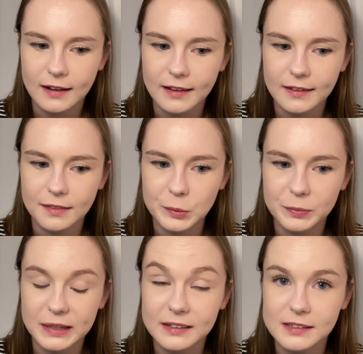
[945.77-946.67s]
like the
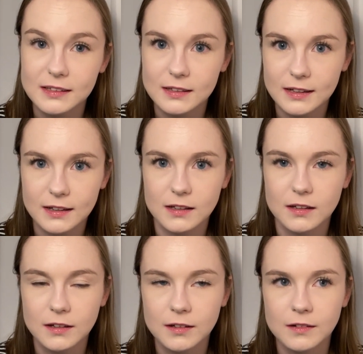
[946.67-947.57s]
biggest
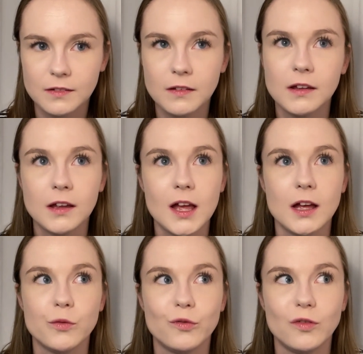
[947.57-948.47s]
thing
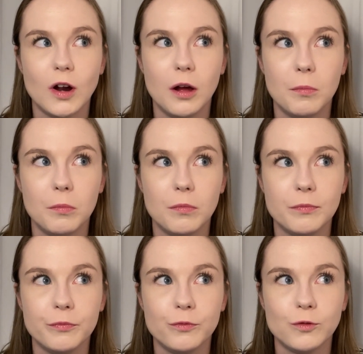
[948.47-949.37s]
from
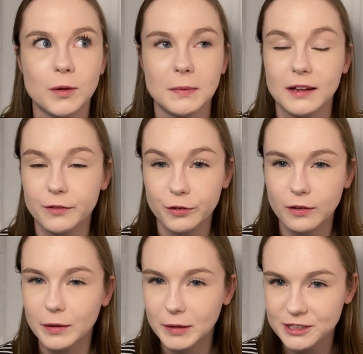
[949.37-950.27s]
like
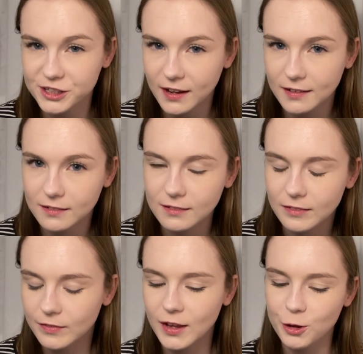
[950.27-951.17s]
doing my
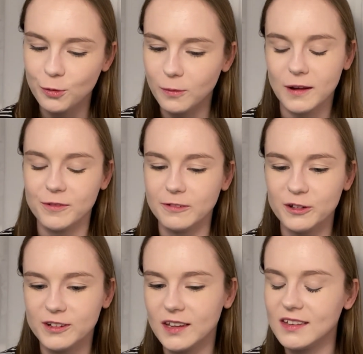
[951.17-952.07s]
channel, what I've
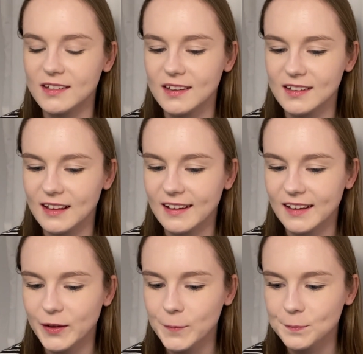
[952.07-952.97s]
noticed is
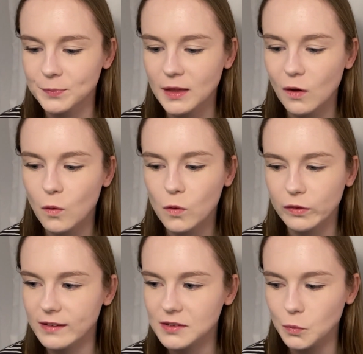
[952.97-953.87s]
like
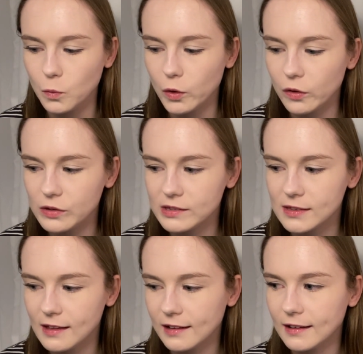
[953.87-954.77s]
all these
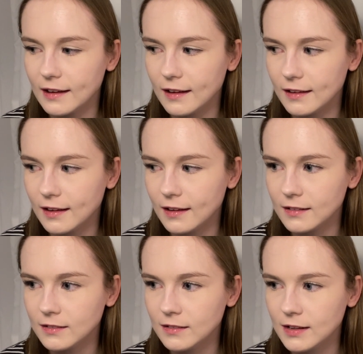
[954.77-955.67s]
words that I
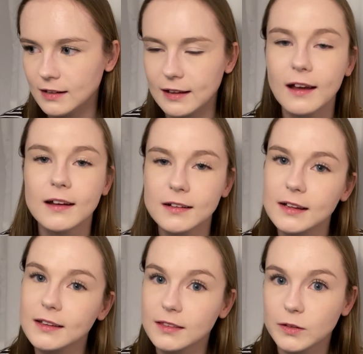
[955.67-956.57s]
kind
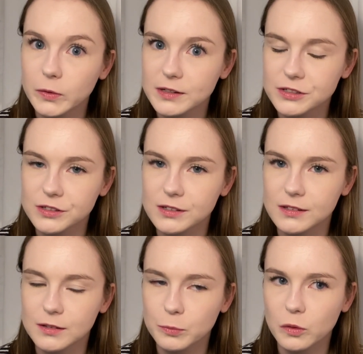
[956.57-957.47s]
of like the
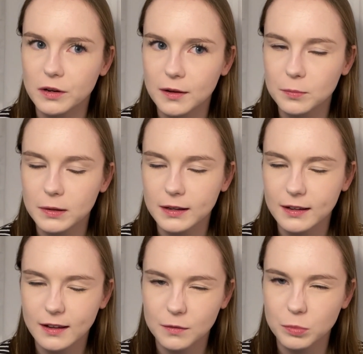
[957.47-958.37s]
questions brought up
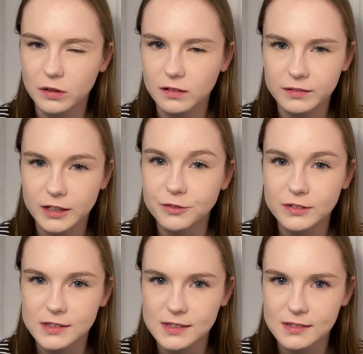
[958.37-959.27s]
like a couple
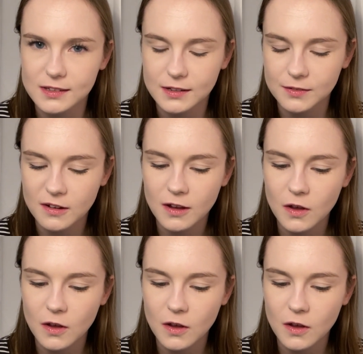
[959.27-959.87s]
differences in